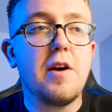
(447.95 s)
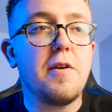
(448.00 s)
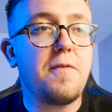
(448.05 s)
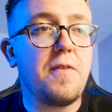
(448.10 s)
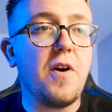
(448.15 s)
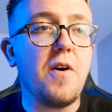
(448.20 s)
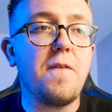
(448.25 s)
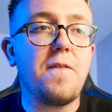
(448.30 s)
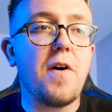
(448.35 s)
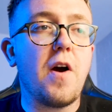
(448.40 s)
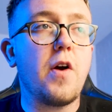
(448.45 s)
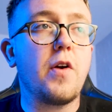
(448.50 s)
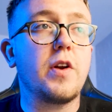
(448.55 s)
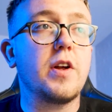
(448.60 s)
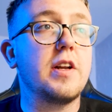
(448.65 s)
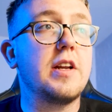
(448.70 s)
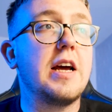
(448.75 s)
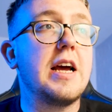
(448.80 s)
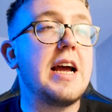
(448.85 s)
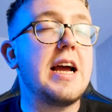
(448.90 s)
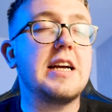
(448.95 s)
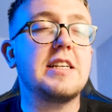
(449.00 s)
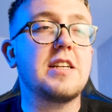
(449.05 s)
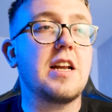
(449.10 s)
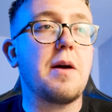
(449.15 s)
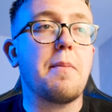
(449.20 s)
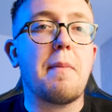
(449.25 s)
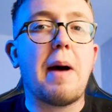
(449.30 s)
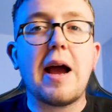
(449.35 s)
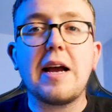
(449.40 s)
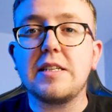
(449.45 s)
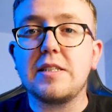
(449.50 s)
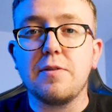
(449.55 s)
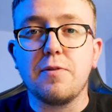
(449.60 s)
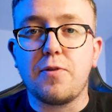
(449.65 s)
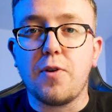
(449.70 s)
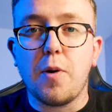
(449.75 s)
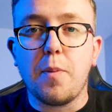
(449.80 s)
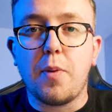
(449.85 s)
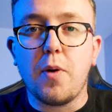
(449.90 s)
Phil Foden is an amazing
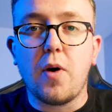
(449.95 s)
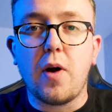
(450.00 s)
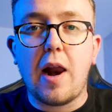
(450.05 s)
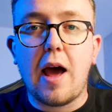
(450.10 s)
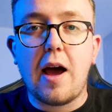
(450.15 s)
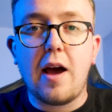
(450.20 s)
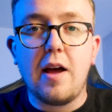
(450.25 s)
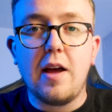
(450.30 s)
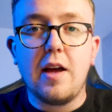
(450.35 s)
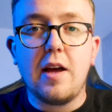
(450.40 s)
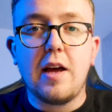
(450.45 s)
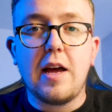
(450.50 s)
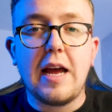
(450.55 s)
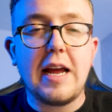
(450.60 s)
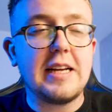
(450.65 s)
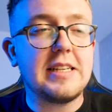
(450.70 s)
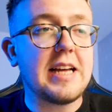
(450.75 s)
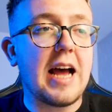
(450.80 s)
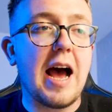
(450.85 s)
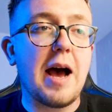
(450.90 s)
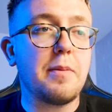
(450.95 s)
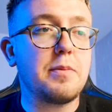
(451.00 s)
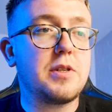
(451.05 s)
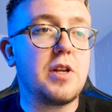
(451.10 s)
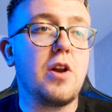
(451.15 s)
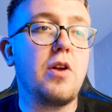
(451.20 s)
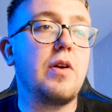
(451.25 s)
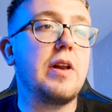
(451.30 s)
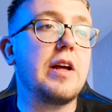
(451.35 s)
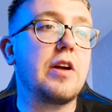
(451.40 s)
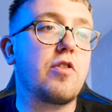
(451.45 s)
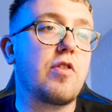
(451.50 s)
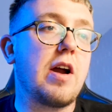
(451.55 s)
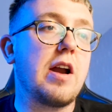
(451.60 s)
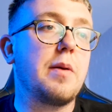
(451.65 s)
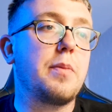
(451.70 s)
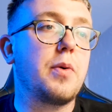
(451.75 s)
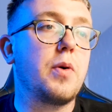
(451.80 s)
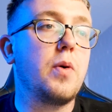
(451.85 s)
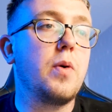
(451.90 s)
footballer. He's absolutely
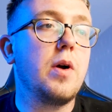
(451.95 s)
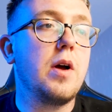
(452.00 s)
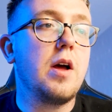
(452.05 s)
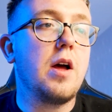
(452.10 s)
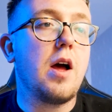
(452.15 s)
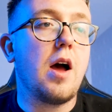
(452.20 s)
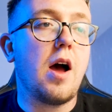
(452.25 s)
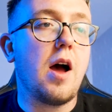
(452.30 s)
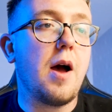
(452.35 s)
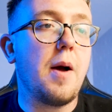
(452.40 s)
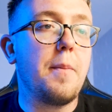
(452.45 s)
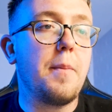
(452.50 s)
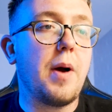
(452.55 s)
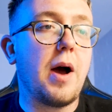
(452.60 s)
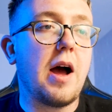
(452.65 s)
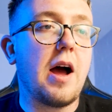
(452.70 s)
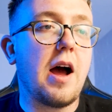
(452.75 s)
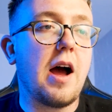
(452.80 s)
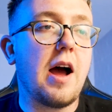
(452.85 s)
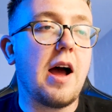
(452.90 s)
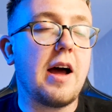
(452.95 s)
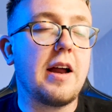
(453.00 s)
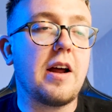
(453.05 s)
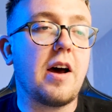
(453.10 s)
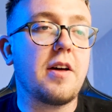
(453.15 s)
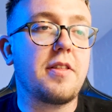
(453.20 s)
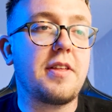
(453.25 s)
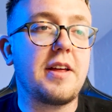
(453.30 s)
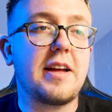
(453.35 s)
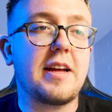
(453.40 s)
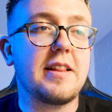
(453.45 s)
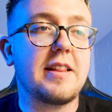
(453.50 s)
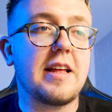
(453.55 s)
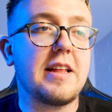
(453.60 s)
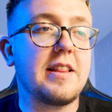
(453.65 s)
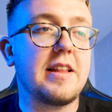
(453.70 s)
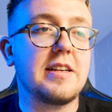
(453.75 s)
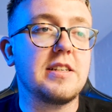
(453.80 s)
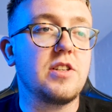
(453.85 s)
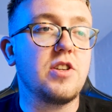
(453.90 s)
incredible. And I think
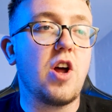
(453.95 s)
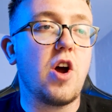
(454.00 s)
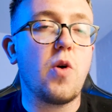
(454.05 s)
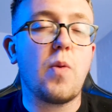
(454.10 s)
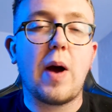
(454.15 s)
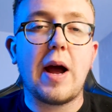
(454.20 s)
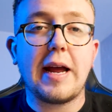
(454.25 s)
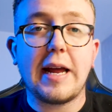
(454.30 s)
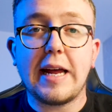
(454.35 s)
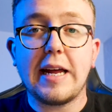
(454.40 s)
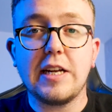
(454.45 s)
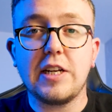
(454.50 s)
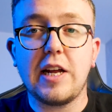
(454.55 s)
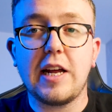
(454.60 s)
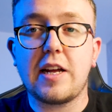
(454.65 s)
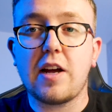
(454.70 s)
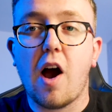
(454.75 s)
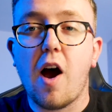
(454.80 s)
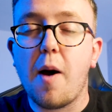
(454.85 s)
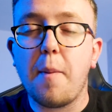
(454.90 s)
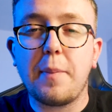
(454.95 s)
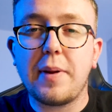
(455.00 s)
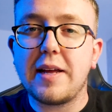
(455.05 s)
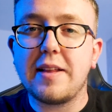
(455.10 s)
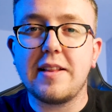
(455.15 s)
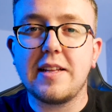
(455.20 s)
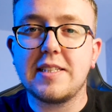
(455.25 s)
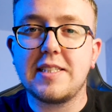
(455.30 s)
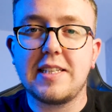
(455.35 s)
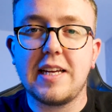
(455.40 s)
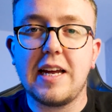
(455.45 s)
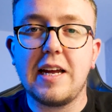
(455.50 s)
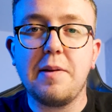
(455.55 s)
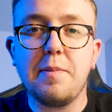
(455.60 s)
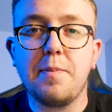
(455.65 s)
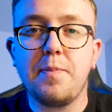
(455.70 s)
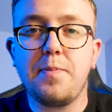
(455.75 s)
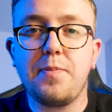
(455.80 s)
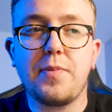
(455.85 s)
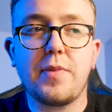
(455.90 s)
that there's no way he can't be in this
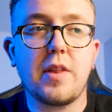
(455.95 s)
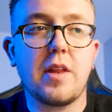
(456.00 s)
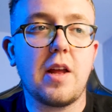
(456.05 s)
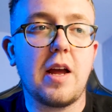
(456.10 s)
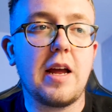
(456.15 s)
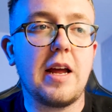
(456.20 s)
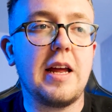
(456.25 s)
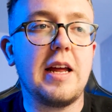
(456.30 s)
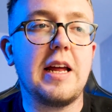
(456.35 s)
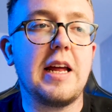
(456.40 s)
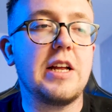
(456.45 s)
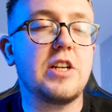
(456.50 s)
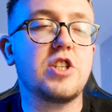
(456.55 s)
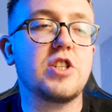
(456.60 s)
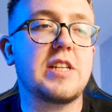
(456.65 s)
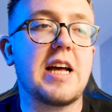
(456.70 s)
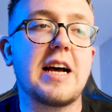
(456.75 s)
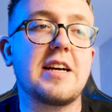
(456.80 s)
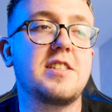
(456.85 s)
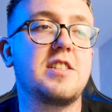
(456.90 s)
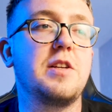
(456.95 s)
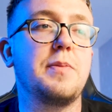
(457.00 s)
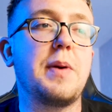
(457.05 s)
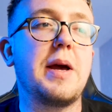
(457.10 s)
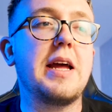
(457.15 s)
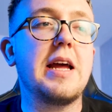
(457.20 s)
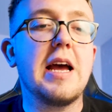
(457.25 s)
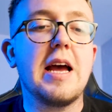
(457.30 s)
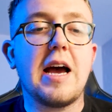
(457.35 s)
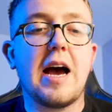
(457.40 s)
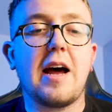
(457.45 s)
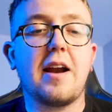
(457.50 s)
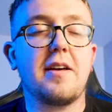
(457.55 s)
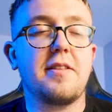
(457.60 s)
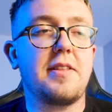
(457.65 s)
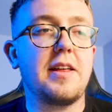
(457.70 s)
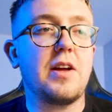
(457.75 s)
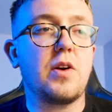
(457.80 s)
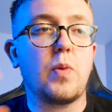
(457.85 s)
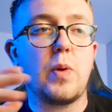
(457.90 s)
team. He just has to be. And I
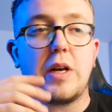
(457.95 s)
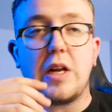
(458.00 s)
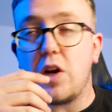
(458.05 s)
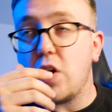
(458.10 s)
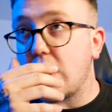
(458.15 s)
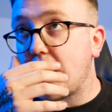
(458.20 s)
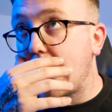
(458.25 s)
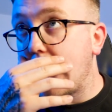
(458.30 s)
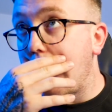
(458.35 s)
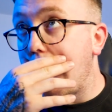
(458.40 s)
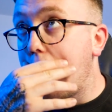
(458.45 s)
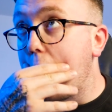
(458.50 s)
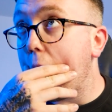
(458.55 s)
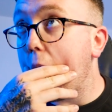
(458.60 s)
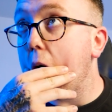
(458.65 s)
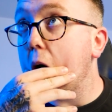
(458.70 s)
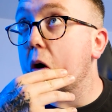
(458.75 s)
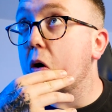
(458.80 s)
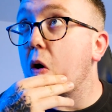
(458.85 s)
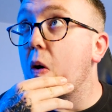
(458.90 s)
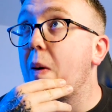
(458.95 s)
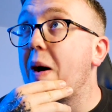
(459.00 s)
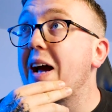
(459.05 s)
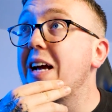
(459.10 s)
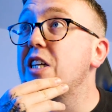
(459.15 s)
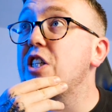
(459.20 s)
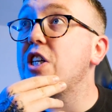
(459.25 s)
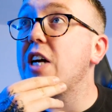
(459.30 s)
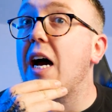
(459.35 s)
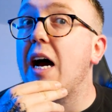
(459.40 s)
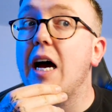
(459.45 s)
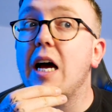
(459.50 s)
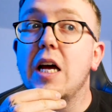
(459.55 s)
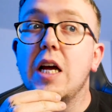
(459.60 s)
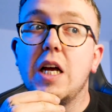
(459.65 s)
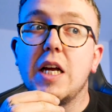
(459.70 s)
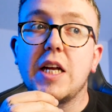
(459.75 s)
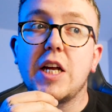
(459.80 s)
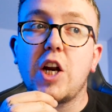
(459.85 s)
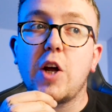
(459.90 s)
think when you're looking at Croatia,
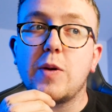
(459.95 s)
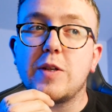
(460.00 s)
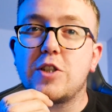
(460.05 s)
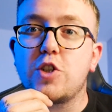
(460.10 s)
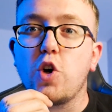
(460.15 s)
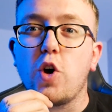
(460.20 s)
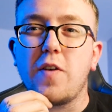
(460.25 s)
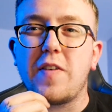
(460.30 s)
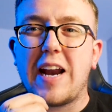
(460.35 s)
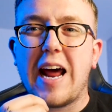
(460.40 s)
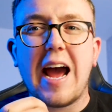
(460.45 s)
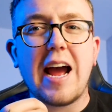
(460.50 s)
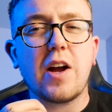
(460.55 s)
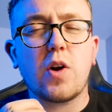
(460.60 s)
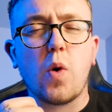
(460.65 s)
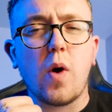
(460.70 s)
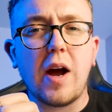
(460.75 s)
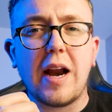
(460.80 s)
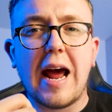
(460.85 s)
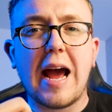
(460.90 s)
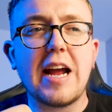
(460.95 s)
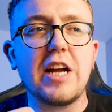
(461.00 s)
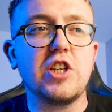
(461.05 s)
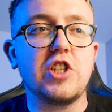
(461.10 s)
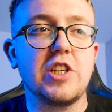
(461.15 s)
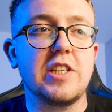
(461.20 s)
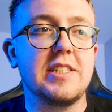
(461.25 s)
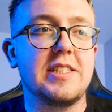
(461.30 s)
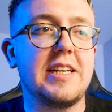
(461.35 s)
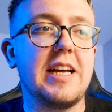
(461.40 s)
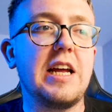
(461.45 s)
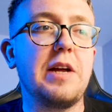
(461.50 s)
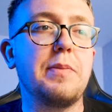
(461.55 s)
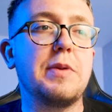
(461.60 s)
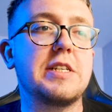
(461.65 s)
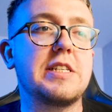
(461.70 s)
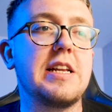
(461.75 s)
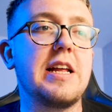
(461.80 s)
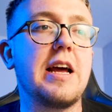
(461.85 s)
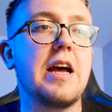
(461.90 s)
it's sort of quite an ageing team,
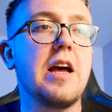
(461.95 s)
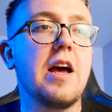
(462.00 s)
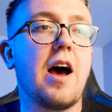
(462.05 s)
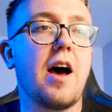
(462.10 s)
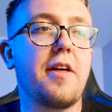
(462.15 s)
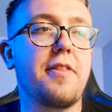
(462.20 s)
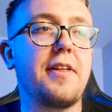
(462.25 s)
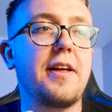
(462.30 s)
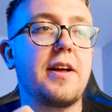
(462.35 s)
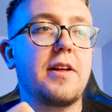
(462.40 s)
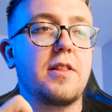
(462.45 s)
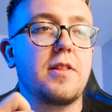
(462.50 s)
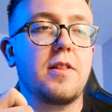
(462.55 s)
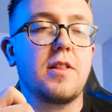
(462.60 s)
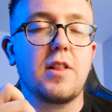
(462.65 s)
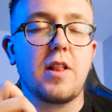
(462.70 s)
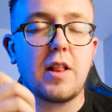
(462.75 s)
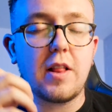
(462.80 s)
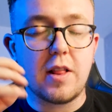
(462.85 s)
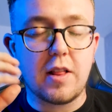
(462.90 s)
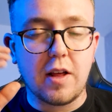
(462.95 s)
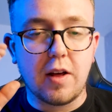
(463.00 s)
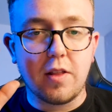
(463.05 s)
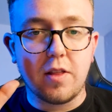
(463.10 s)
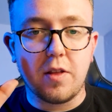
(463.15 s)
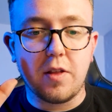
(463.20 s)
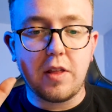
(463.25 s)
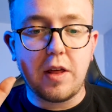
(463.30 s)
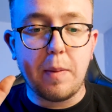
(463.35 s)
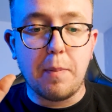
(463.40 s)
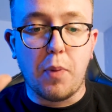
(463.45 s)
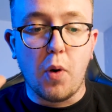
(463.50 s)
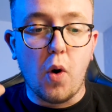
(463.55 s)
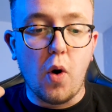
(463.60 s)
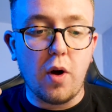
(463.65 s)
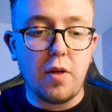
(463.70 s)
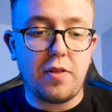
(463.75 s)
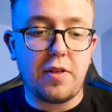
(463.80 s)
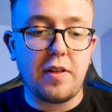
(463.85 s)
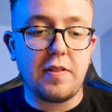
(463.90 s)
isn't it? I think the
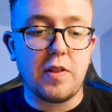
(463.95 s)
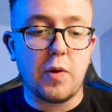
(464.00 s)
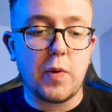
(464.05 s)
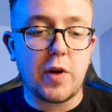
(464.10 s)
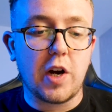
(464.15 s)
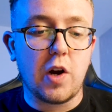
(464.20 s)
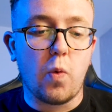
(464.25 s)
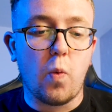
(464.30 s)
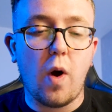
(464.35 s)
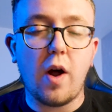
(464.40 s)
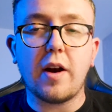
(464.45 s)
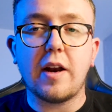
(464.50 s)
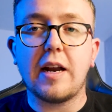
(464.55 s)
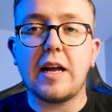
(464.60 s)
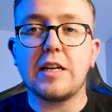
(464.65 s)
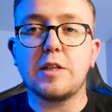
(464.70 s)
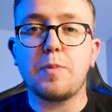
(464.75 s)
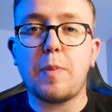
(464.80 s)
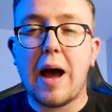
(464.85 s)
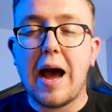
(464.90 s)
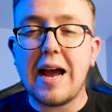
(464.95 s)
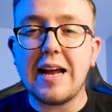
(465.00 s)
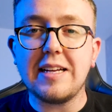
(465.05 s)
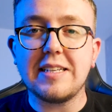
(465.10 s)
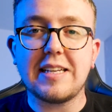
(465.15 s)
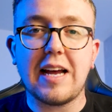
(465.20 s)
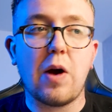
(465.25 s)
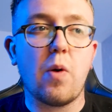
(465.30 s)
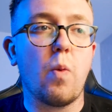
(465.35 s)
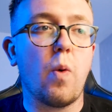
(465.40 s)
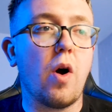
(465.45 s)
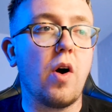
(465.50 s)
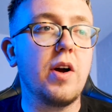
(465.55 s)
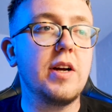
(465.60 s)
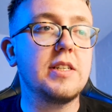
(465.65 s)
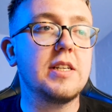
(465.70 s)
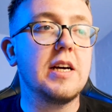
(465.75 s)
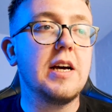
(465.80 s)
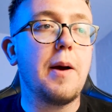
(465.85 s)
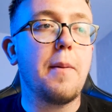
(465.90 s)
important thing that we're going to want is pace out
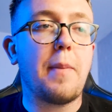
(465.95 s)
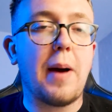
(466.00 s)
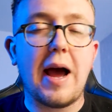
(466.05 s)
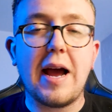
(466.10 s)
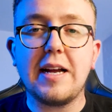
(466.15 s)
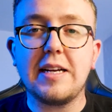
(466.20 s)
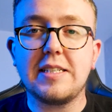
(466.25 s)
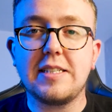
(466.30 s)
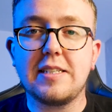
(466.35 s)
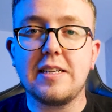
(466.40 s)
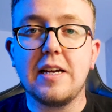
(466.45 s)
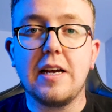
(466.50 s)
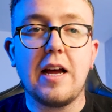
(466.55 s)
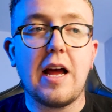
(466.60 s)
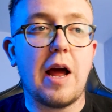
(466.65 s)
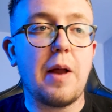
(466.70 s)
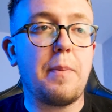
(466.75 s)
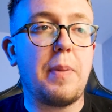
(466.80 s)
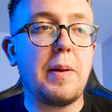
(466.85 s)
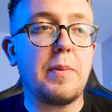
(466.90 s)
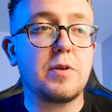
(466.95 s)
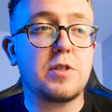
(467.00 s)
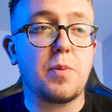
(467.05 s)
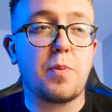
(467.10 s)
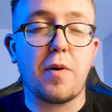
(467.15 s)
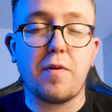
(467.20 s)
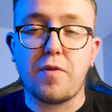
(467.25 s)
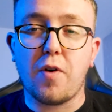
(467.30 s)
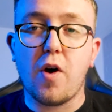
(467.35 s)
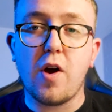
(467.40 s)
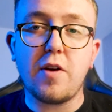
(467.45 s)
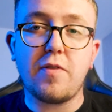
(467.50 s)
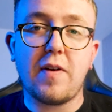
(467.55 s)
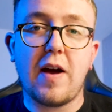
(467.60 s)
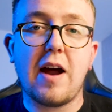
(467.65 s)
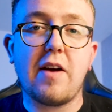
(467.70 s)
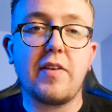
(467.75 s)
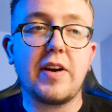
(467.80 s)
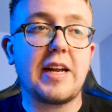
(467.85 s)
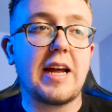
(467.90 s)
wide, pace and people to provide for
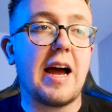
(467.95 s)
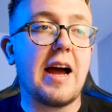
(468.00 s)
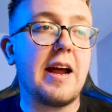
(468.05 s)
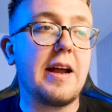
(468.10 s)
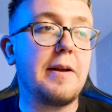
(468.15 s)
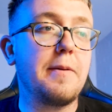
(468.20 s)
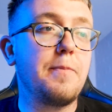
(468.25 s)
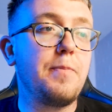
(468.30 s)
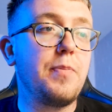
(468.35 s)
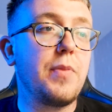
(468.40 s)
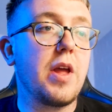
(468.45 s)
Harry Kane.